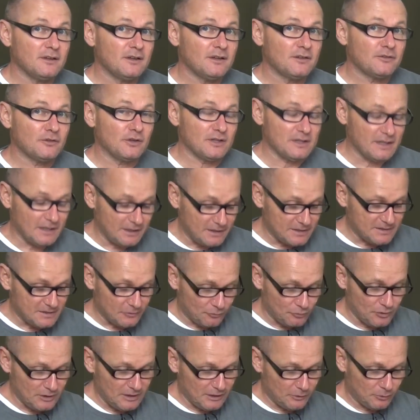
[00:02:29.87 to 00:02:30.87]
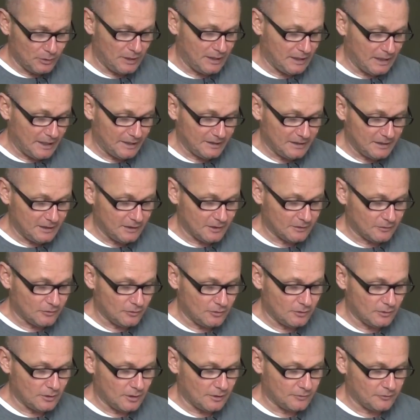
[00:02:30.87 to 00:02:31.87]
So, and it's a really great idea
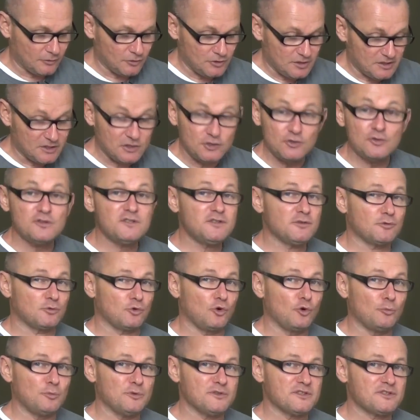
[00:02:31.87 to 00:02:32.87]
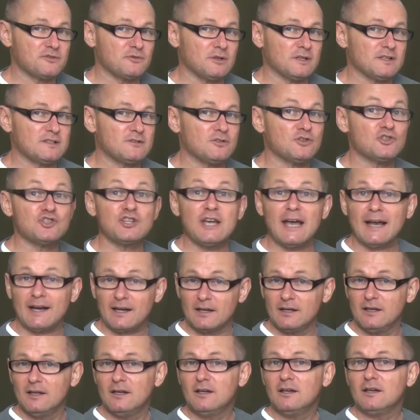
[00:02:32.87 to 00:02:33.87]
to just use your open strings to
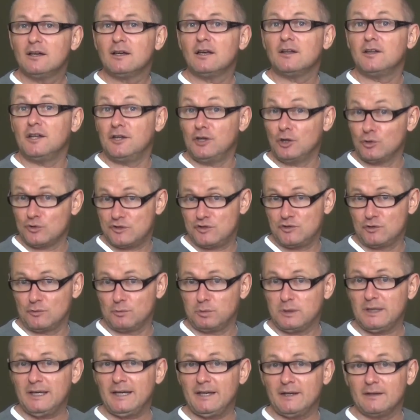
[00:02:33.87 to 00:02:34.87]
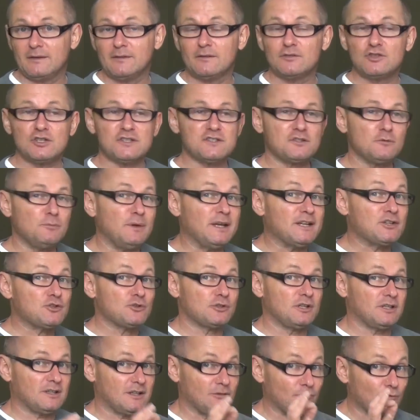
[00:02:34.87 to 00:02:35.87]
check the notes you're playing, just to make sure
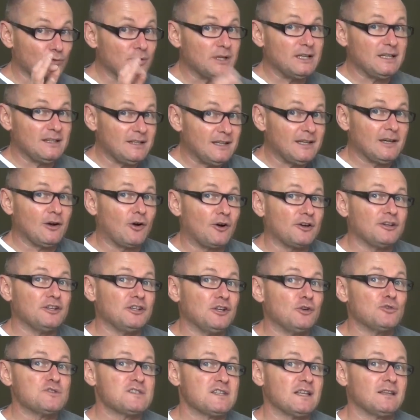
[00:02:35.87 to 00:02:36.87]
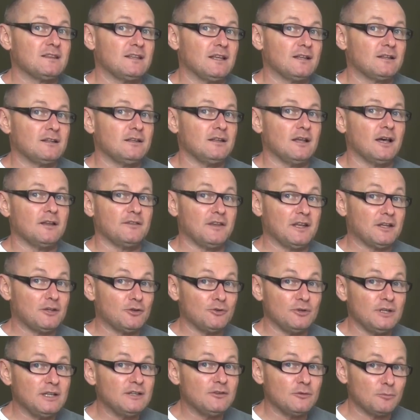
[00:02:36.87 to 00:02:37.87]
that really they are the notes that
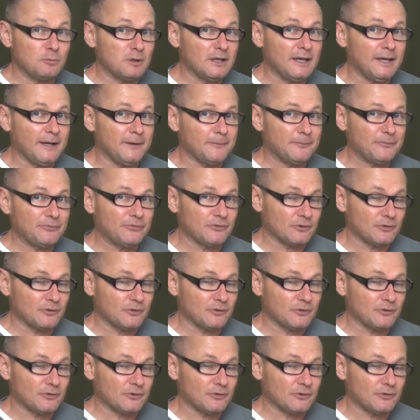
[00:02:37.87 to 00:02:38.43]
you need to play.